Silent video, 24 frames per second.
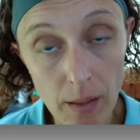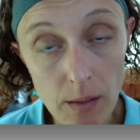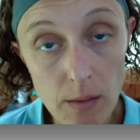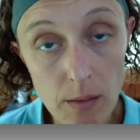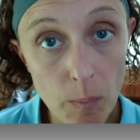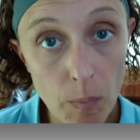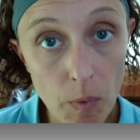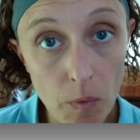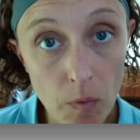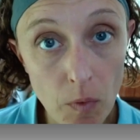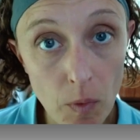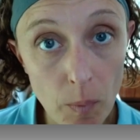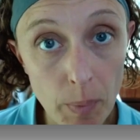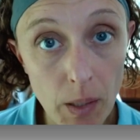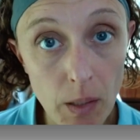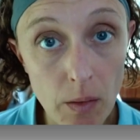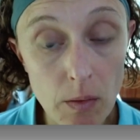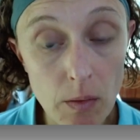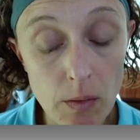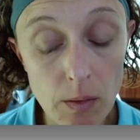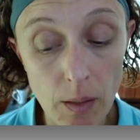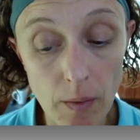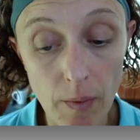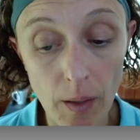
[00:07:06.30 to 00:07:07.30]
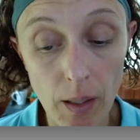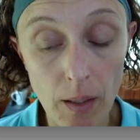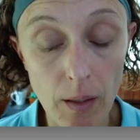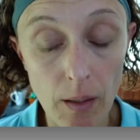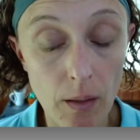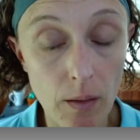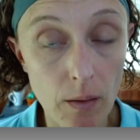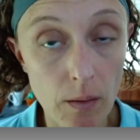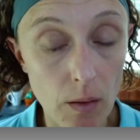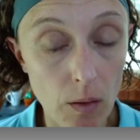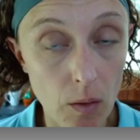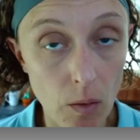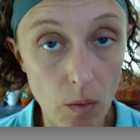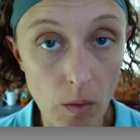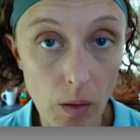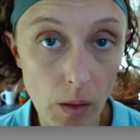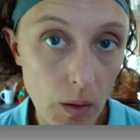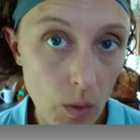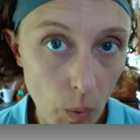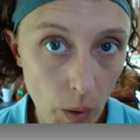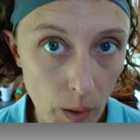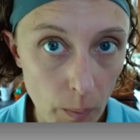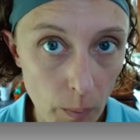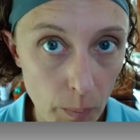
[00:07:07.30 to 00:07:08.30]
some of the bills. Like they can, like
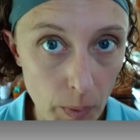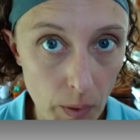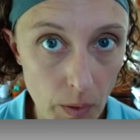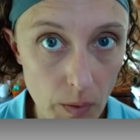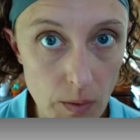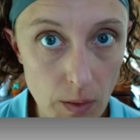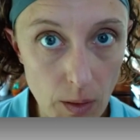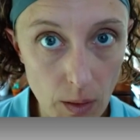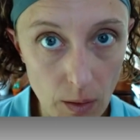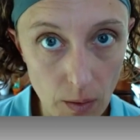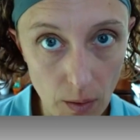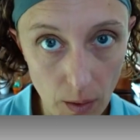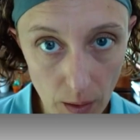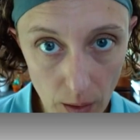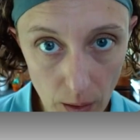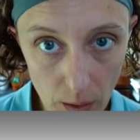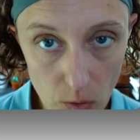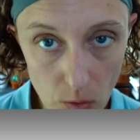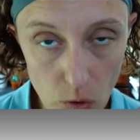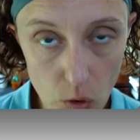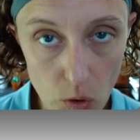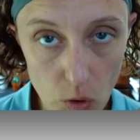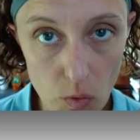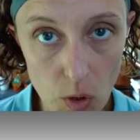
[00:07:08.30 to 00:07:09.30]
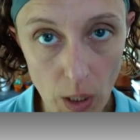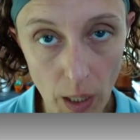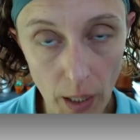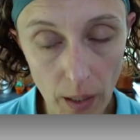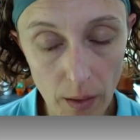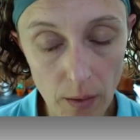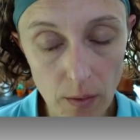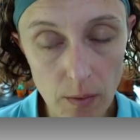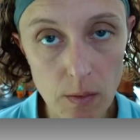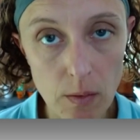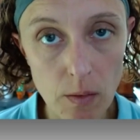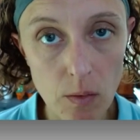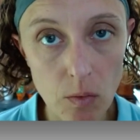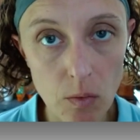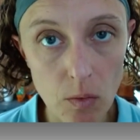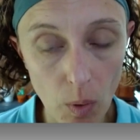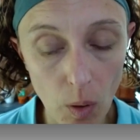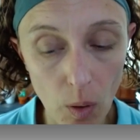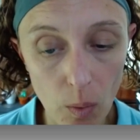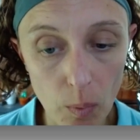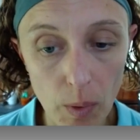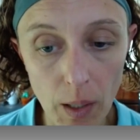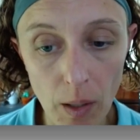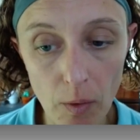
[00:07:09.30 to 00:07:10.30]
QuickBooks can like issue checks
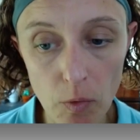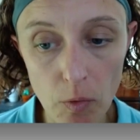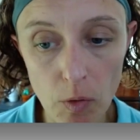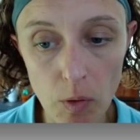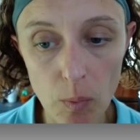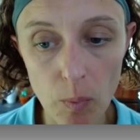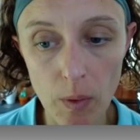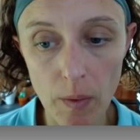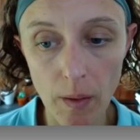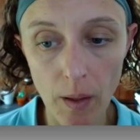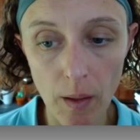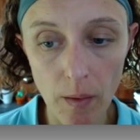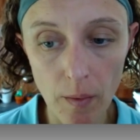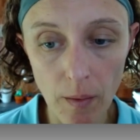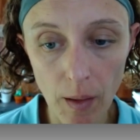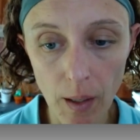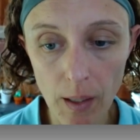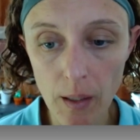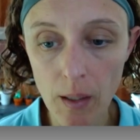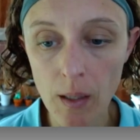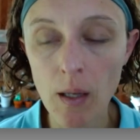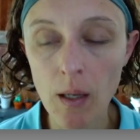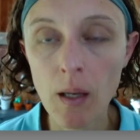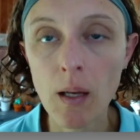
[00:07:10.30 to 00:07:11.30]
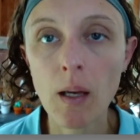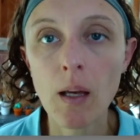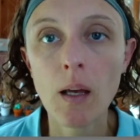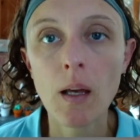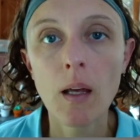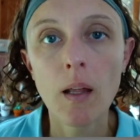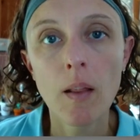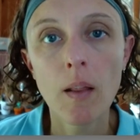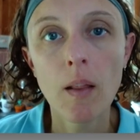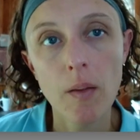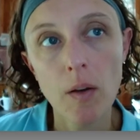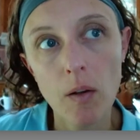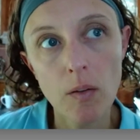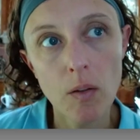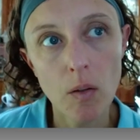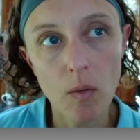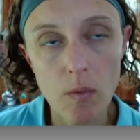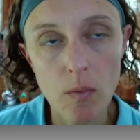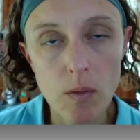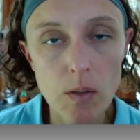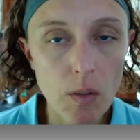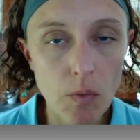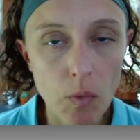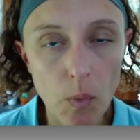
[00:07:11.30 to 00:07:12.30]
or whatever where they like,
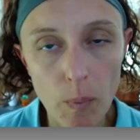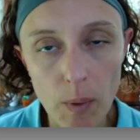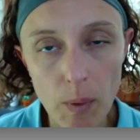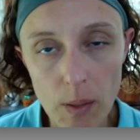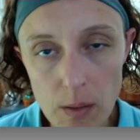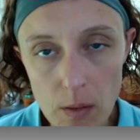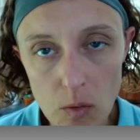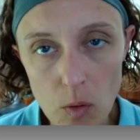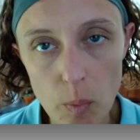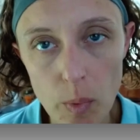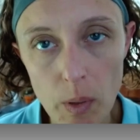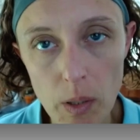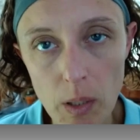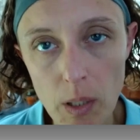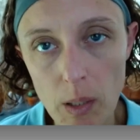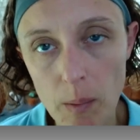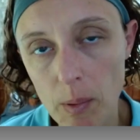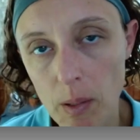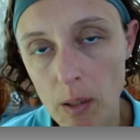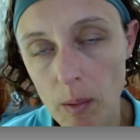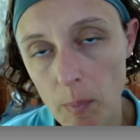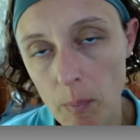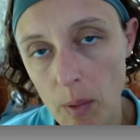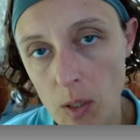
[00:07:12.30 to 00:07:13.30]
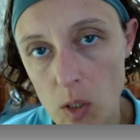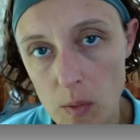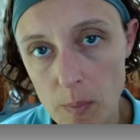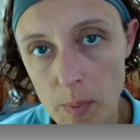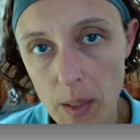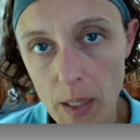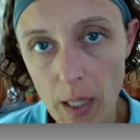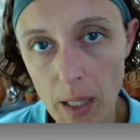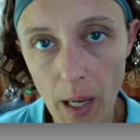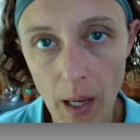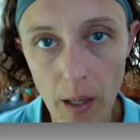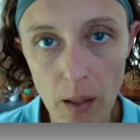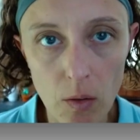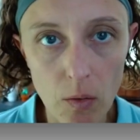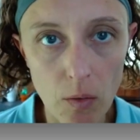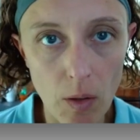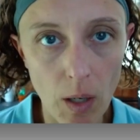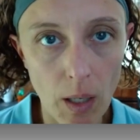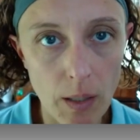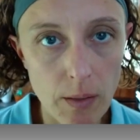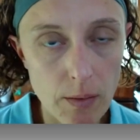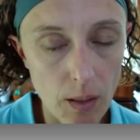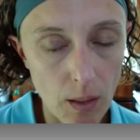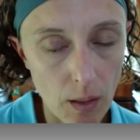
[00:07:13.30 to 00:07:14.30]
there's different ways to do bookkeeping. They might just be
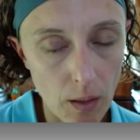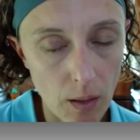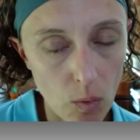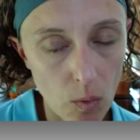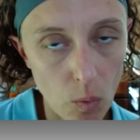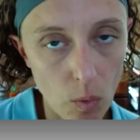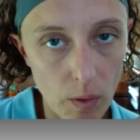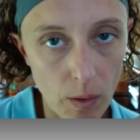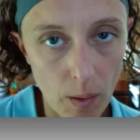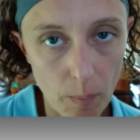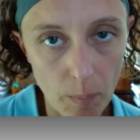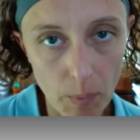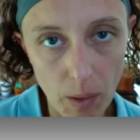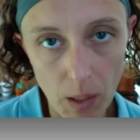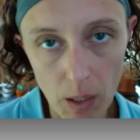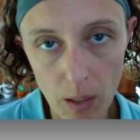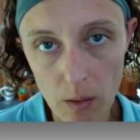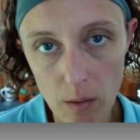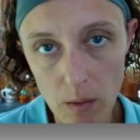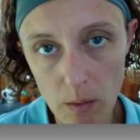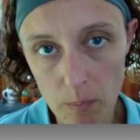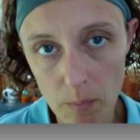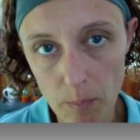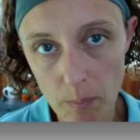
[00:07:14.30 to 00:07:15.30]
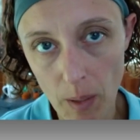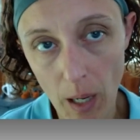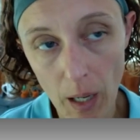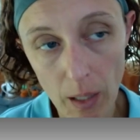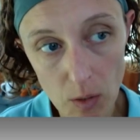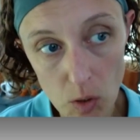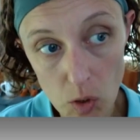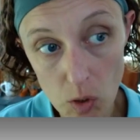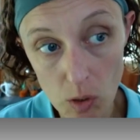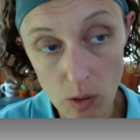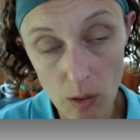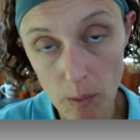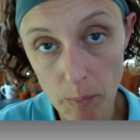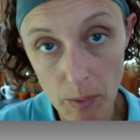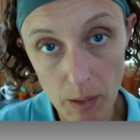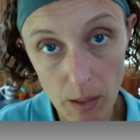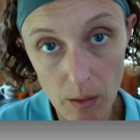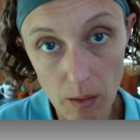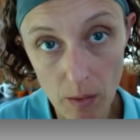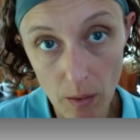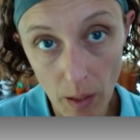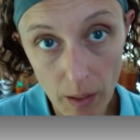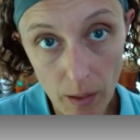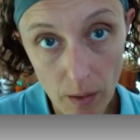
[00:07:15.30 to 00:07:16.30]
categorizing, or they might actually
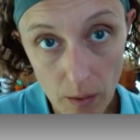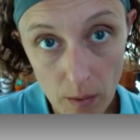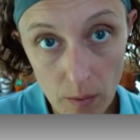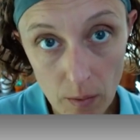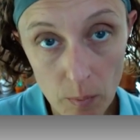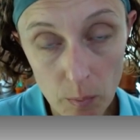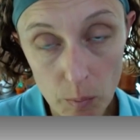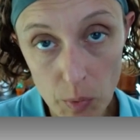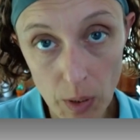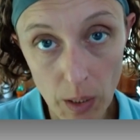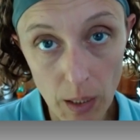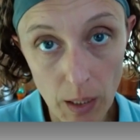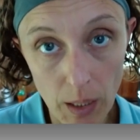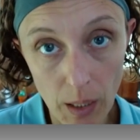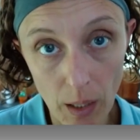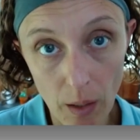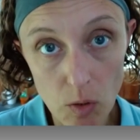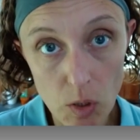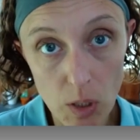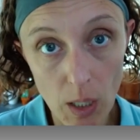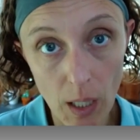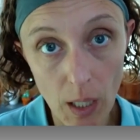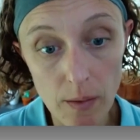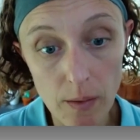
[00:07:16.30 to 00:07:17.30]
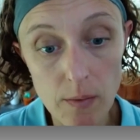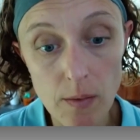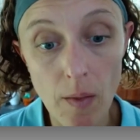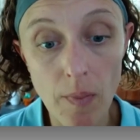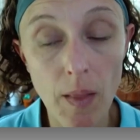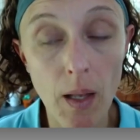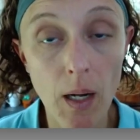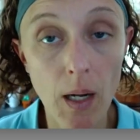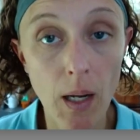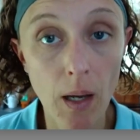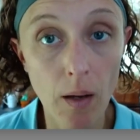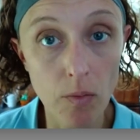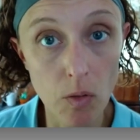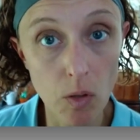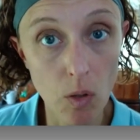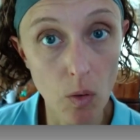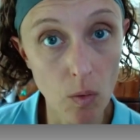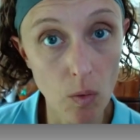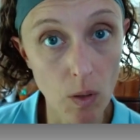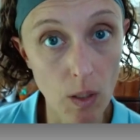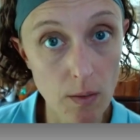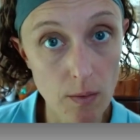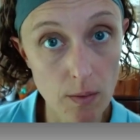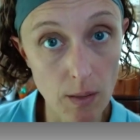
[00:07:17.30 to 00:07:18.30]
be like printing out checks that then have to
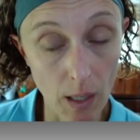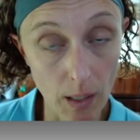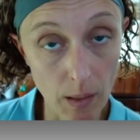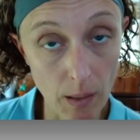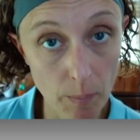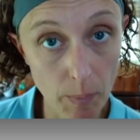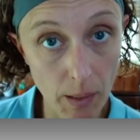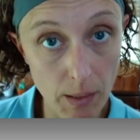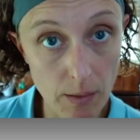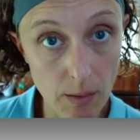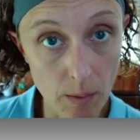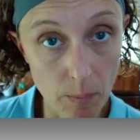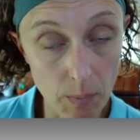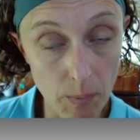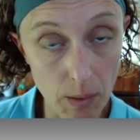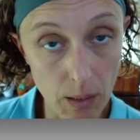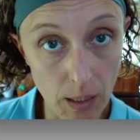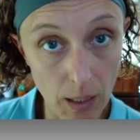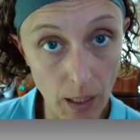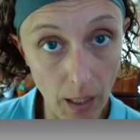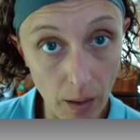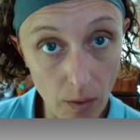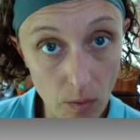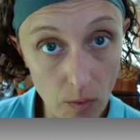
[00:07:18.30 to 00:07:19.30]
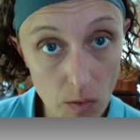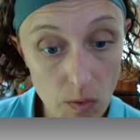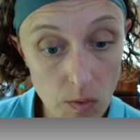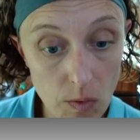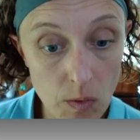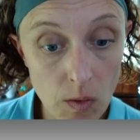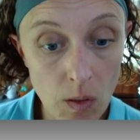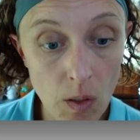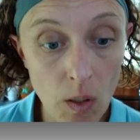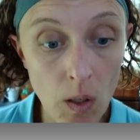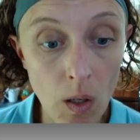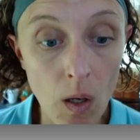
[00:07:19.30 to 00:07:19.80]
go get signed by somebody else.